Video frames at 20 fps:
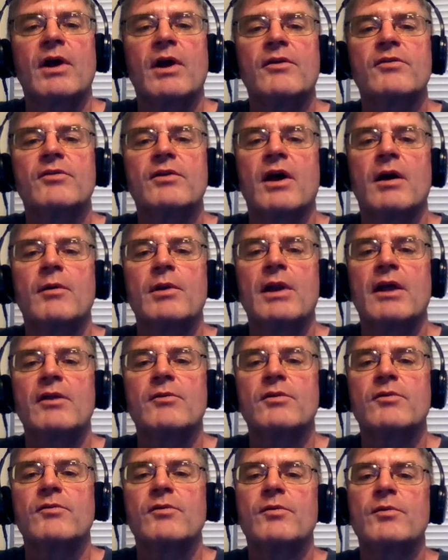and grasp the common
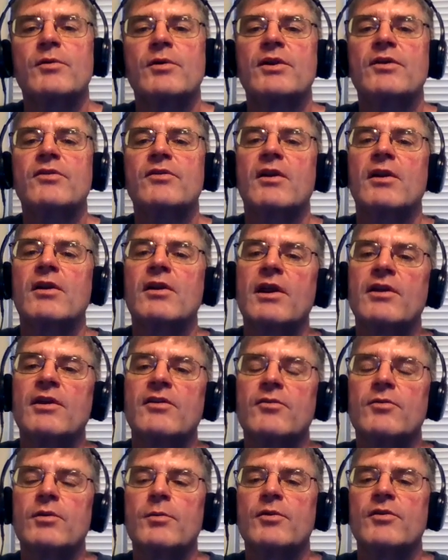aspects of experience that underlie
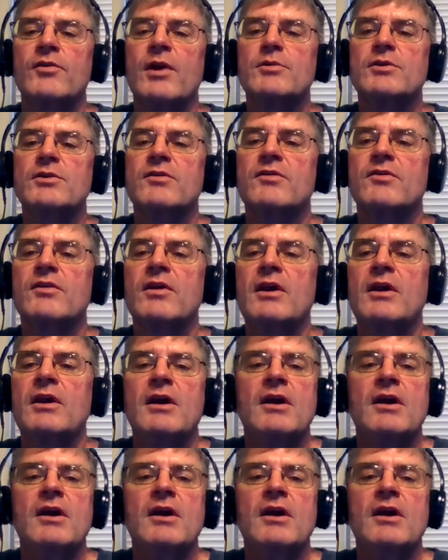sensory perceptions.